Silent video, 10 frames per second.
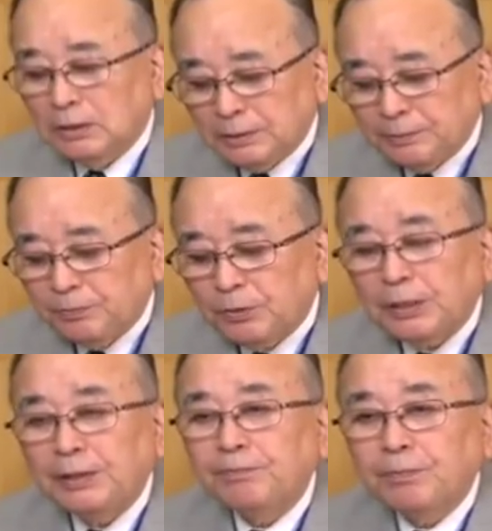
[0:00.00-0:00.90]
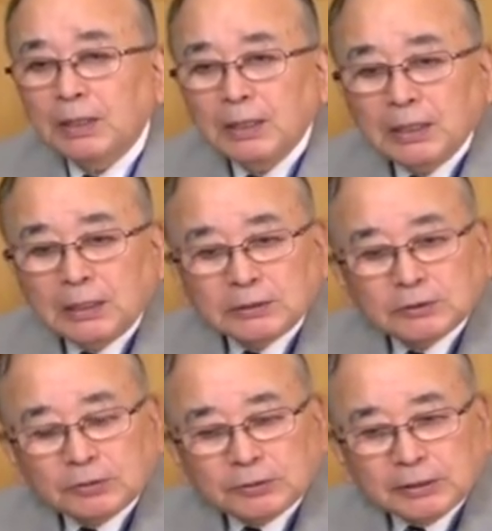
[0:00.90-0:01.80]
okay.
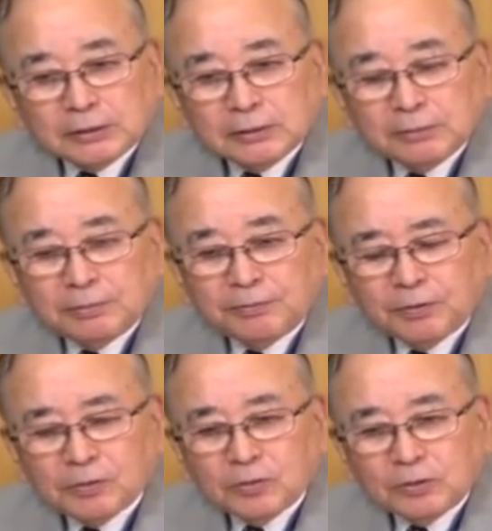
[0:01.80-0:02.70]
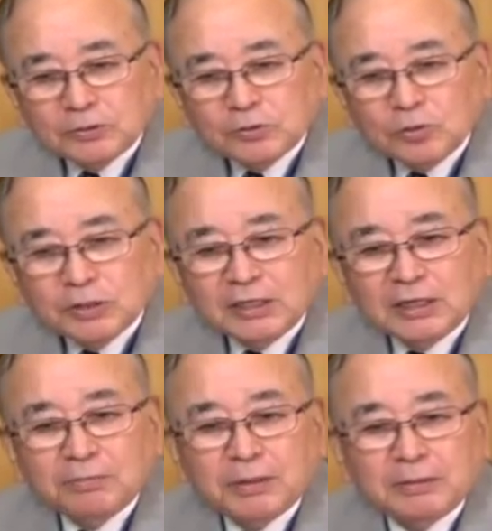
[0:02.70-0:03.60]
So that uh, before going talking
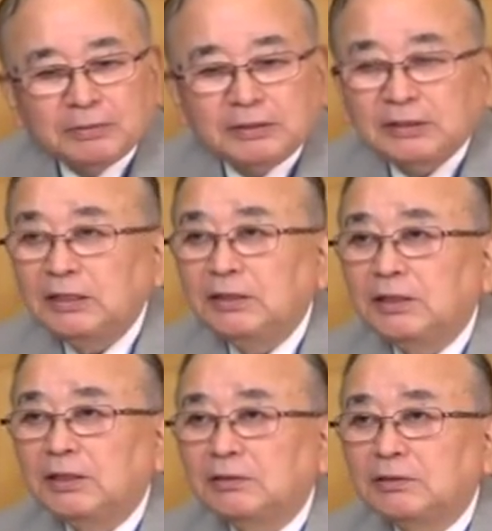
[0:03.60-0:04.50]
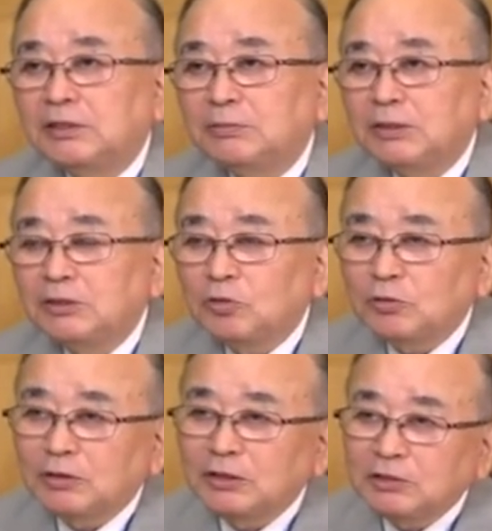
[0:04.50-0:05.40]
about that India, let me
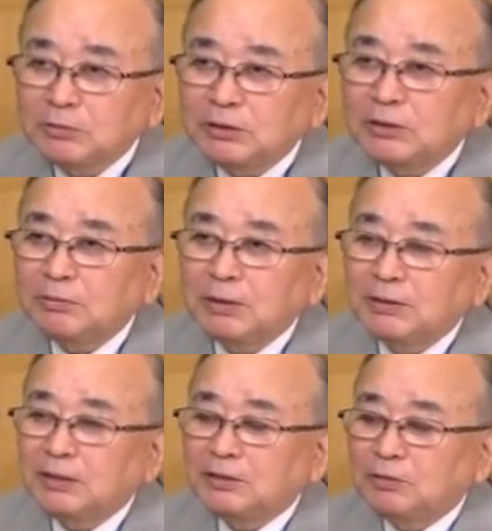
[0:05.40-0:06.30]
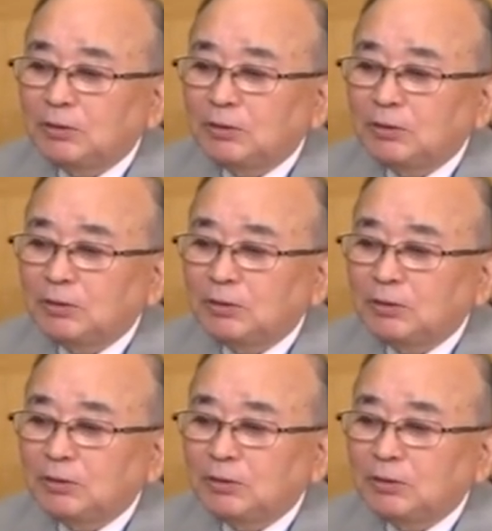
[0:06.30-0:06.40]
talk a little bit about that.